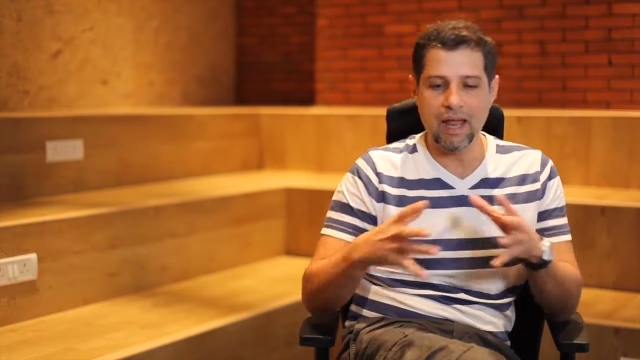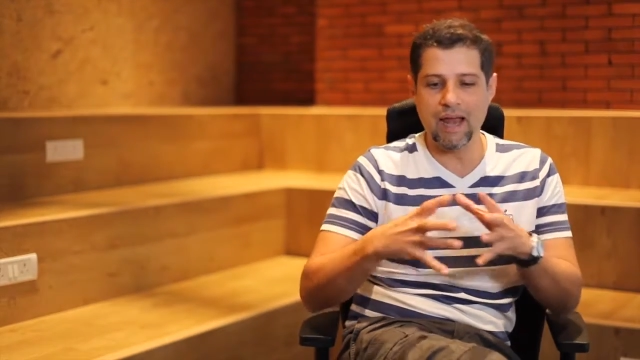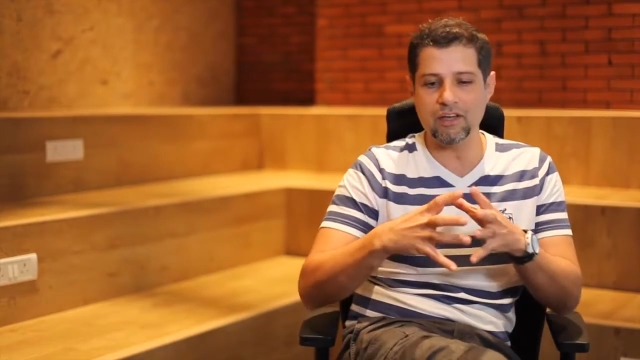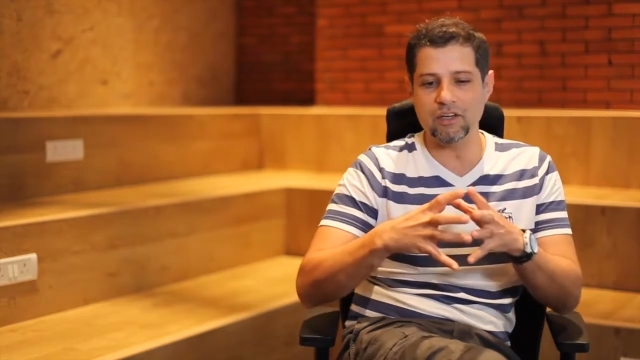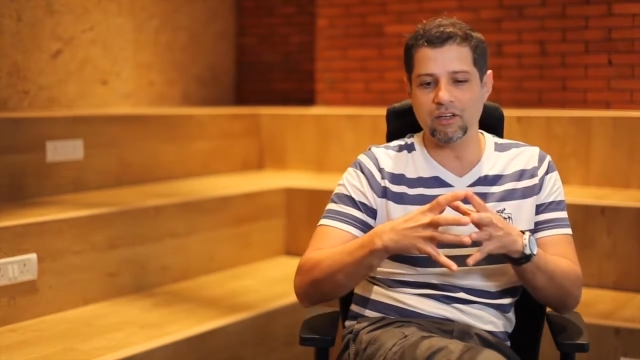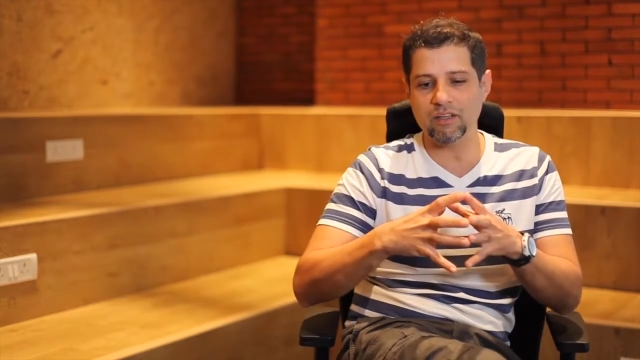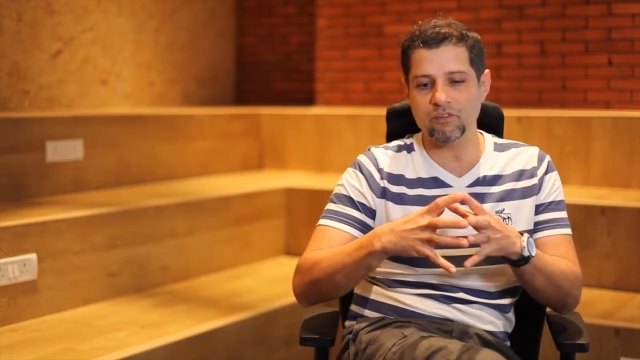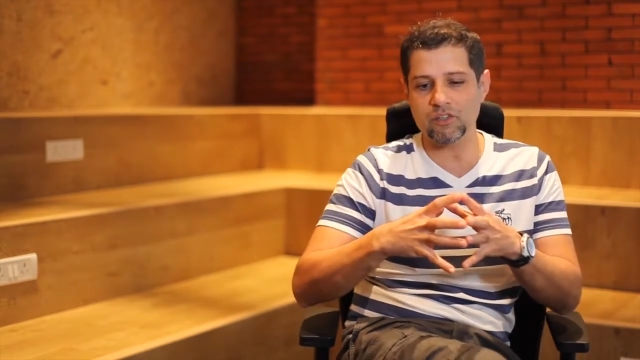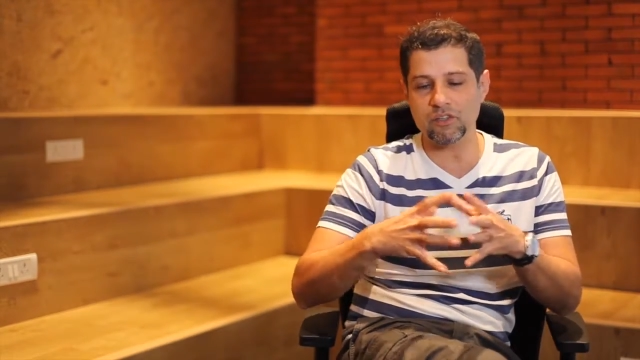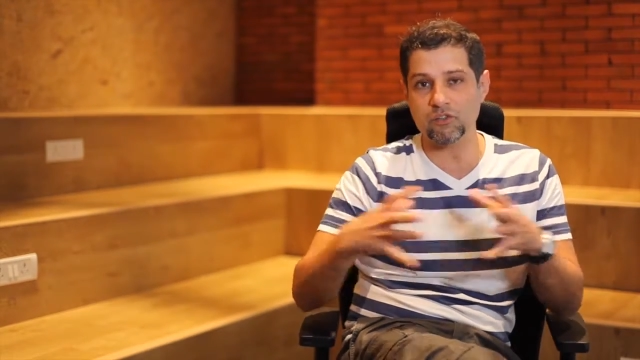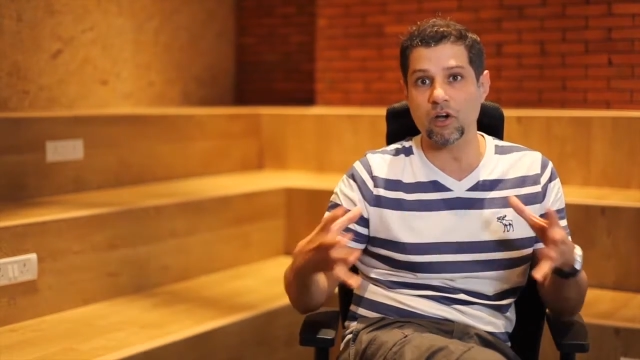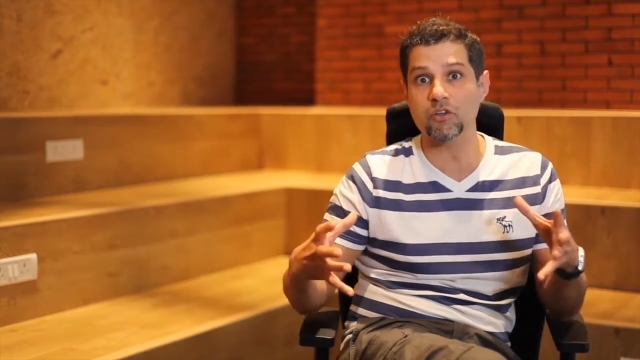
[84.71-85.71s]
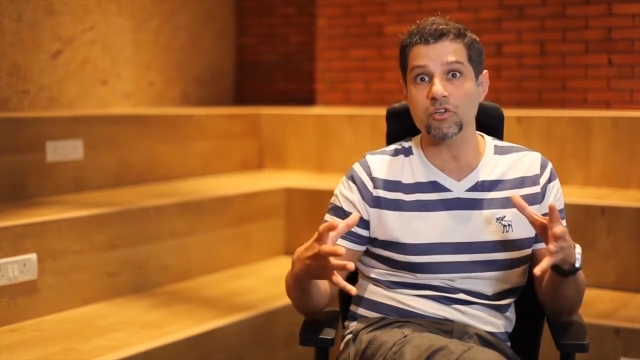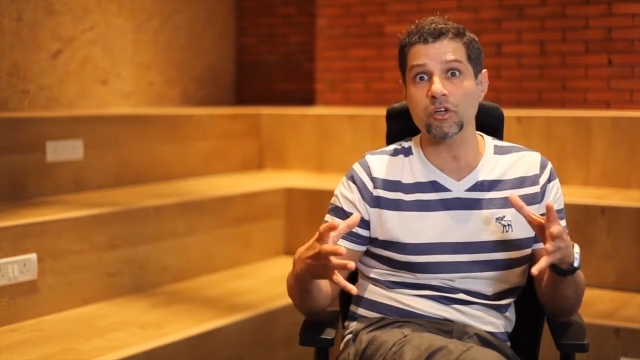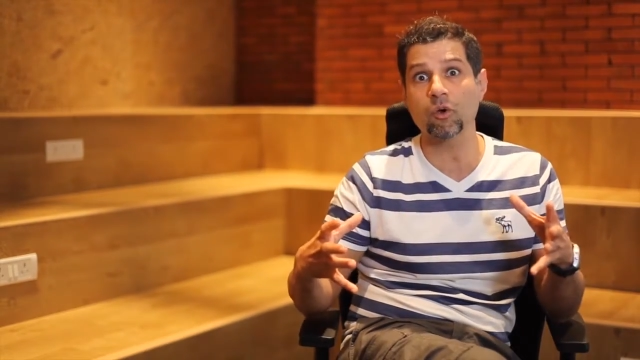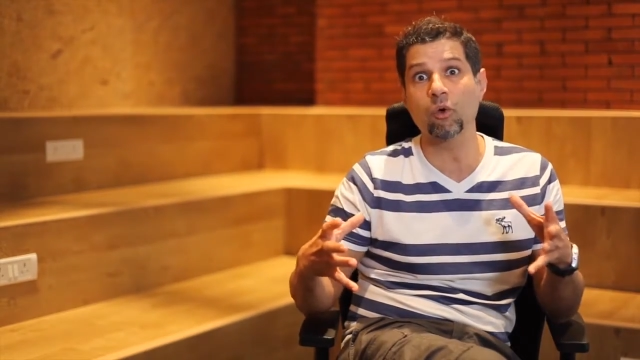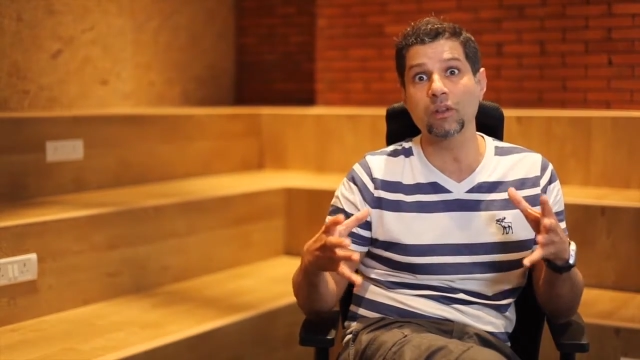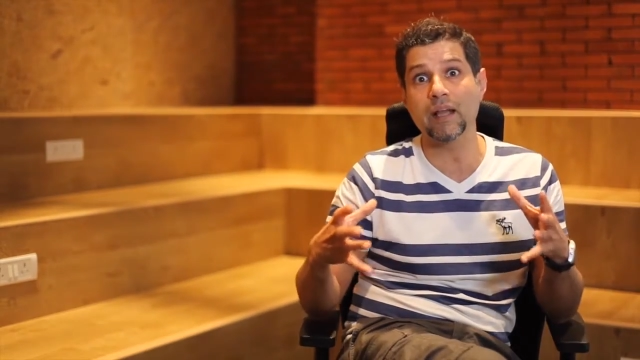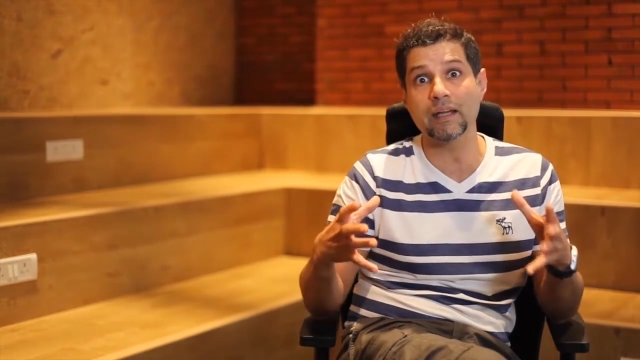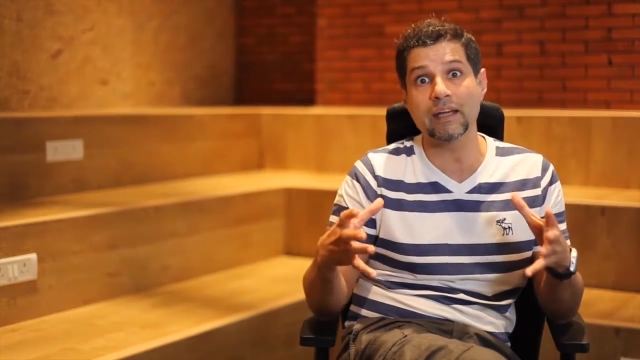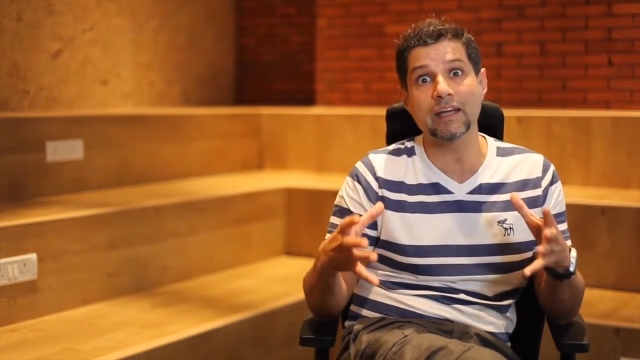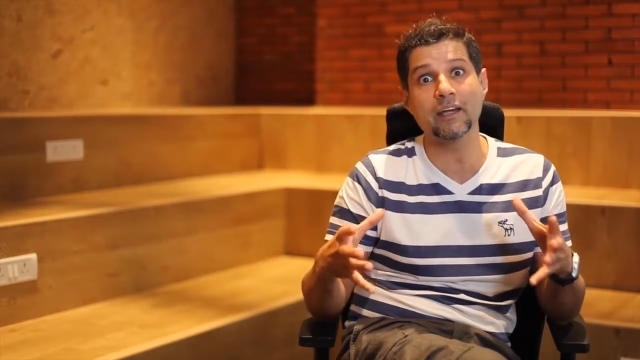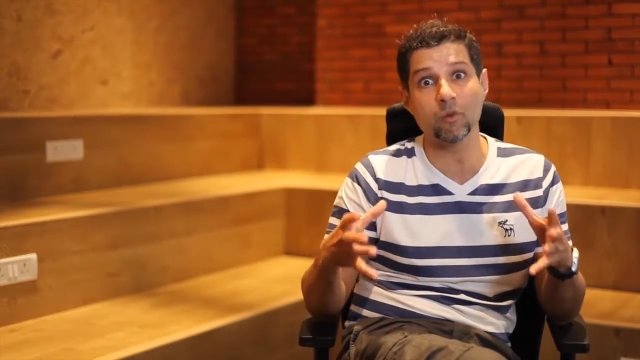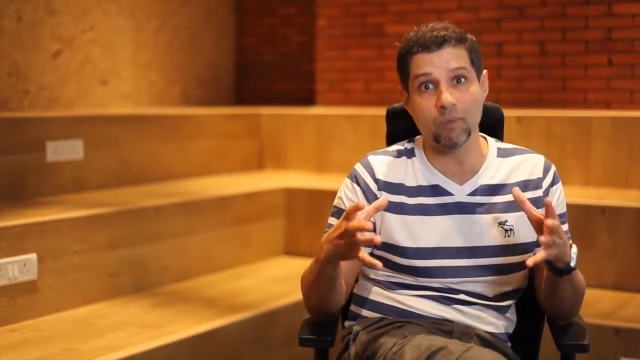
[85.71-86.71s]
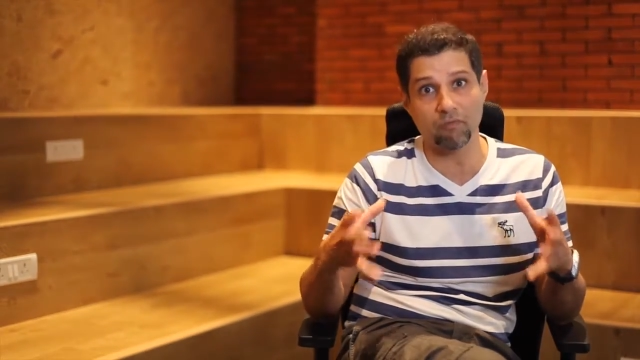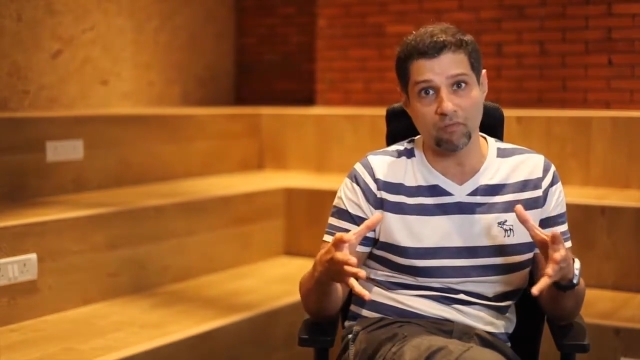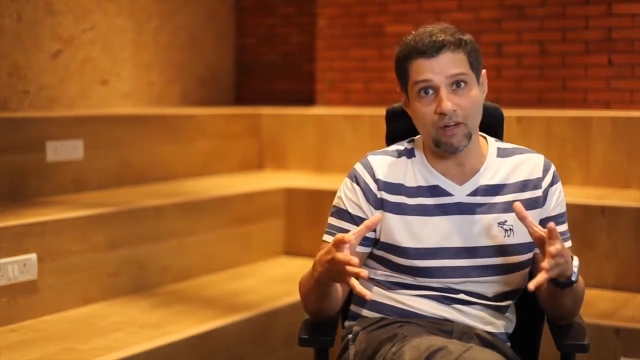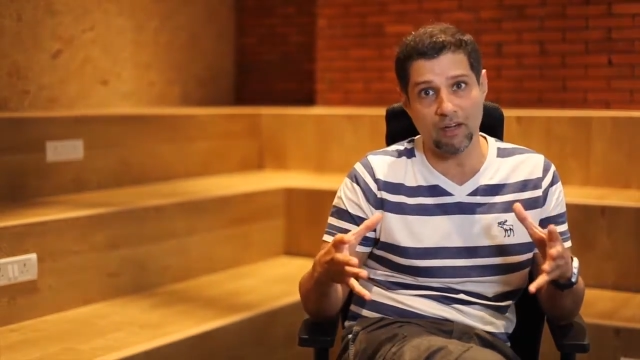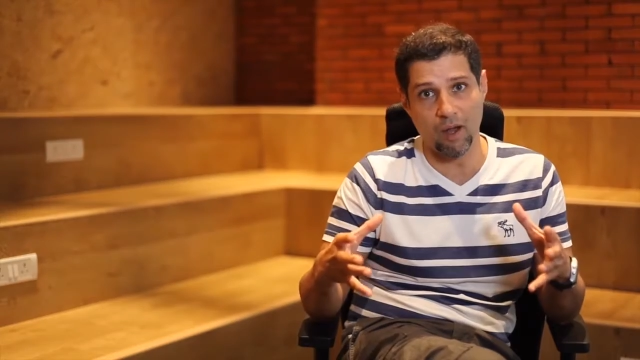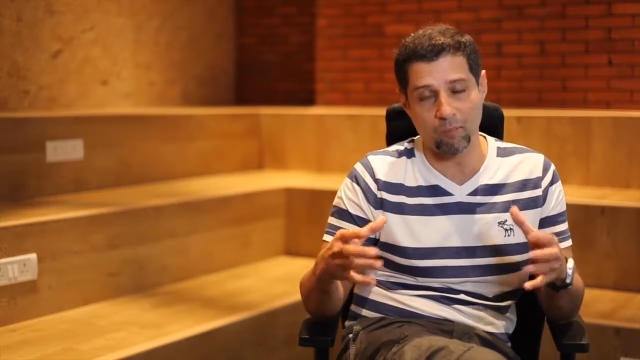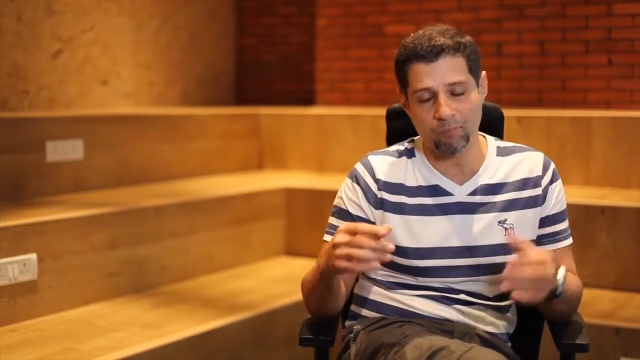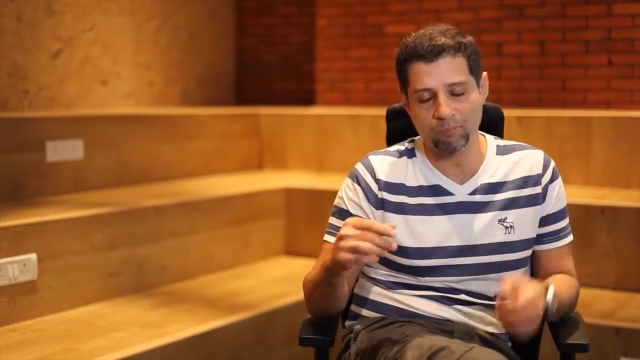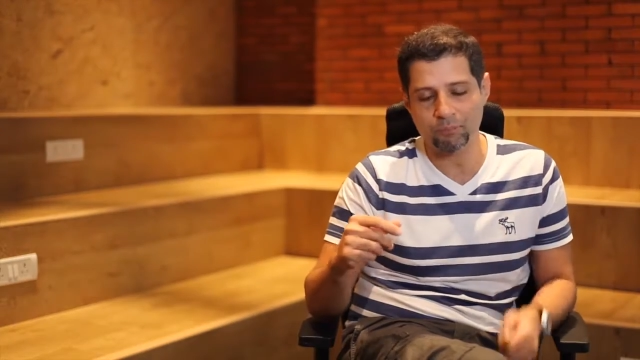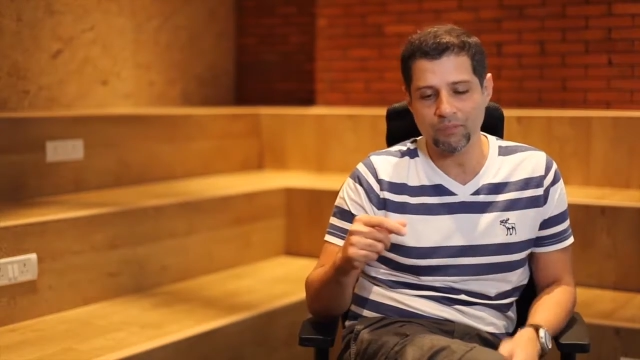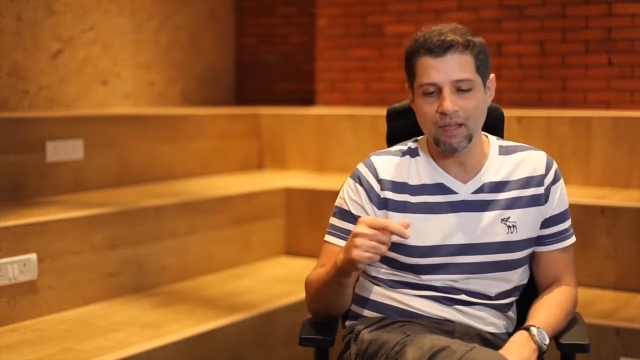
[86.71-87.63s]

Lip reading: and here there was a structural hole that needed to be filled up.